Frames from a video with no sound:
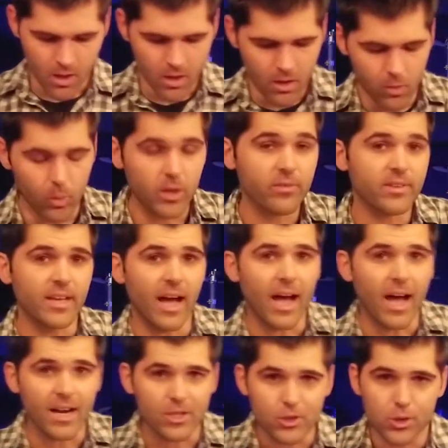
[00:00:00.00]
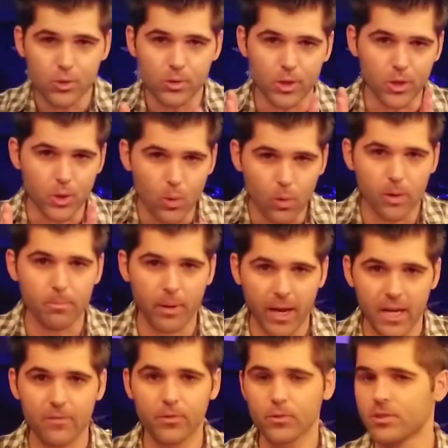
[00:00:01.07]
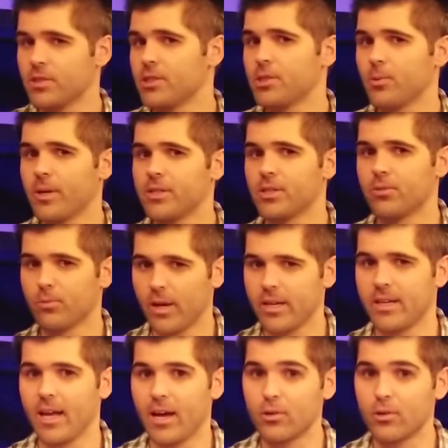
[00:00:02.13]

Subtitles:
What if God is using your painful situation right now